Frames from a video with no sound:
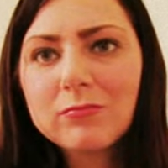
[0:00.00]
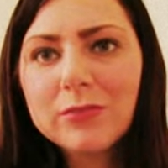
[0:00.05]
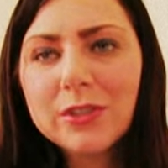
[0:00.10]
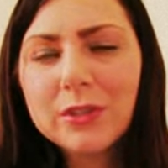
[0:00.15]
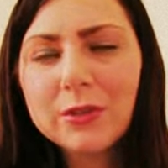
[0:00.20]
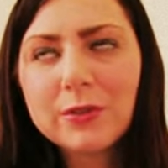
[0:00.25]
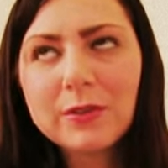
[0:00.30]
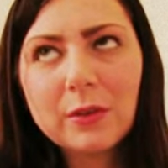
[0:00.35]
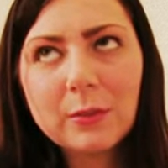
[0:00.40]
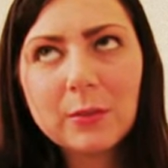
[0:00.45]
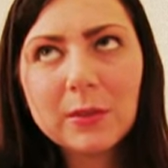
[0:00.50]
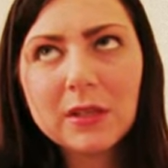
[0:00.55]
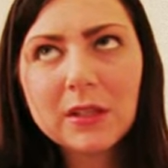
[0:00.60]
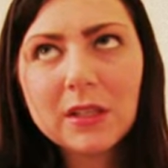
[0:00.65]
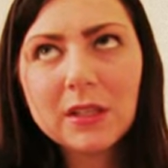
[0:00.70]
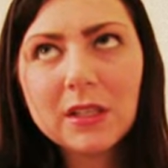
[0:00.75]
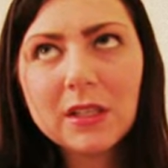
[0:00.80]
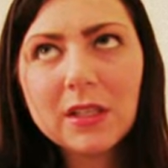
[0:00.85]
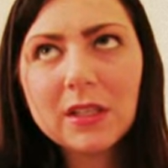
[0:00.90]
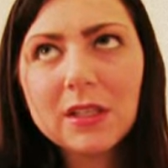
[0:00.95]
you know,
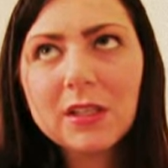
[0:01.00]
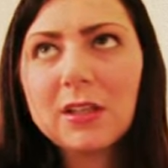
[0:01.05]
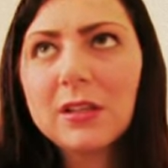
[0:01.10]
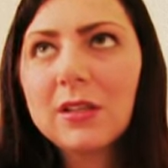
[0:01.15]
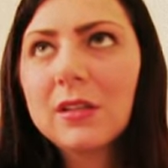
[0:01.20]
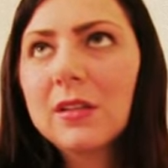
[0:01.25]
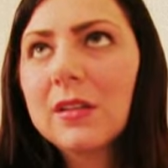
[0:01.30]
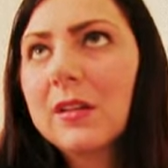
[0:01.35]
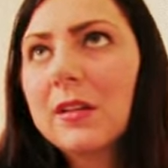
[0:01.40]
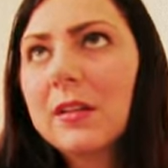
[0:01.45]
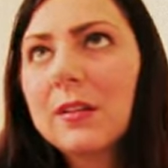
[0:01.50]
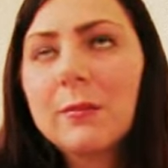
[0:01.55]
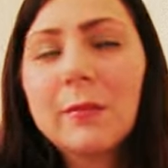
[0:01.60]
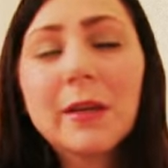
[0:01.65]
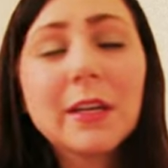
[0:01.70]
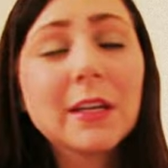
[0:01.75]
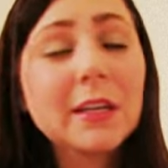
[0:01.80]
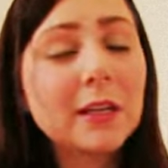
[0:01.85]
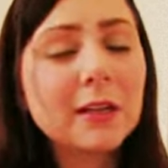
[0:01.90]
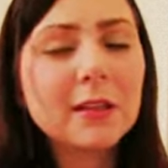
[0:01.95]
typically I
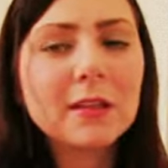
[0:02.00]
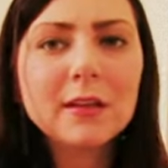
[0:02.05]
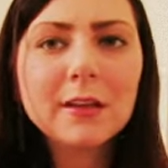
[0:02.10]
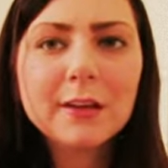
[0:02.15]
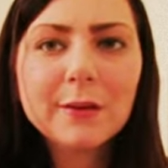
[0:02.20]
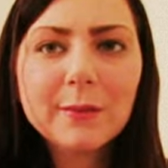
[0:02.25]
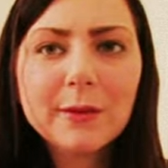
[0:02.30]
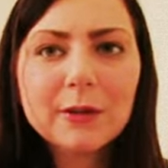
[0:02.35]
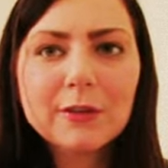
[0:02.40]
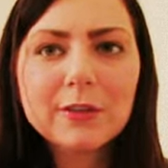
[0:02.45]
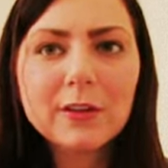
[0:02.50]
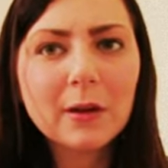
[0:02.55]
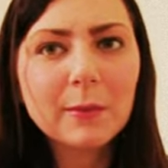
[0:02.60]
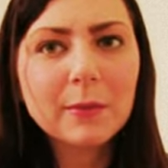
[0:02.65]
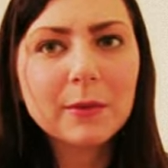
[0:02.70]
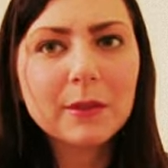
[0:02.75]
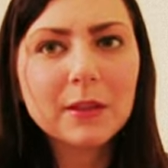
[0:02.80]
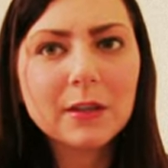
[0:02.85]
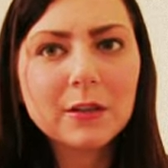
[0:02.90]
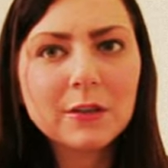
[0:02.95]
might not think about
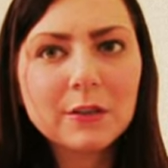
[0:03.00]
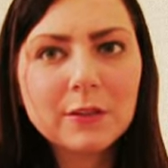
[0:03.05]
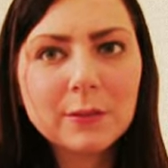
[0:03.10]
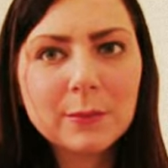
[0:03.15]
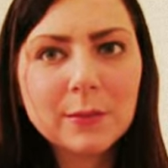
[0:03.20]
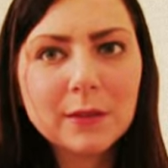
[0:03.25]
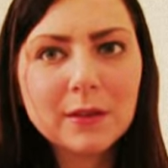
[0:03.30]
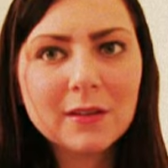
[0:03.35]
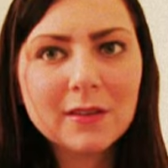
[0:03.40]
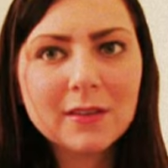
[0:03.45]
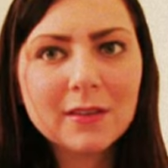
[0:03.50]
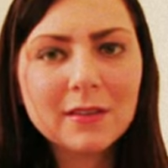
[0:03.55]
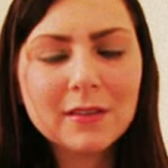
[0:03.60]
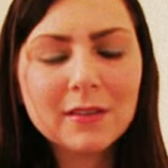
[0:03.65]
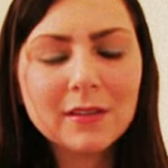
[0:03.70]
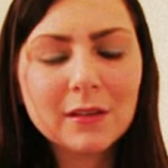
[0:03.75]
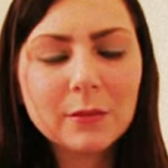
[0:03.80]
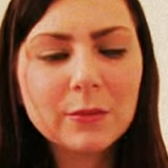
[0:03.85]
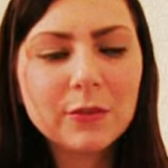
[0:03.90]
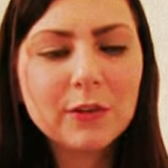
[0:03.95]
shopping there just
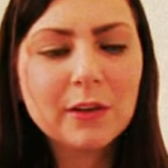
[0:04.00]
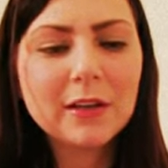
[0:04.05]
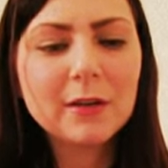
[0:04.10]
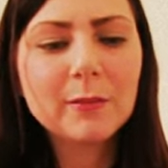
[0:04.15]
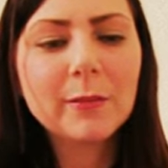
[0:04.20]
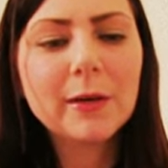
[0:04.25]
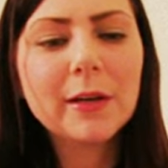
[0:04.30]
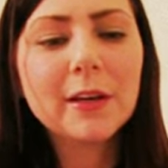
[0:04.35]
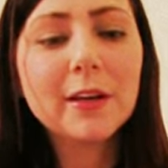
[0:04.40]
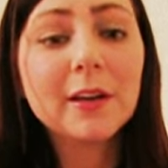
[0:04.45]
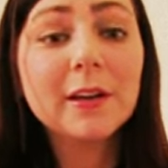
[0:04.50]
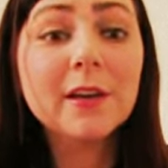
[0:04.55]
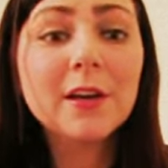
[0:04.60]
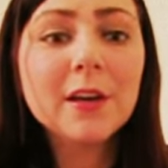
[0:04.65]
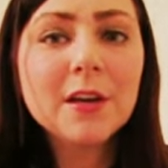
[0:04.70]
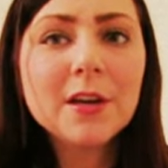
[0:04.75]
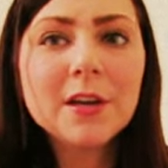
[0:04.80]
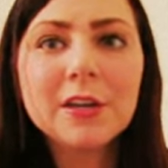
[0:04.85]
because I'm trying to buy,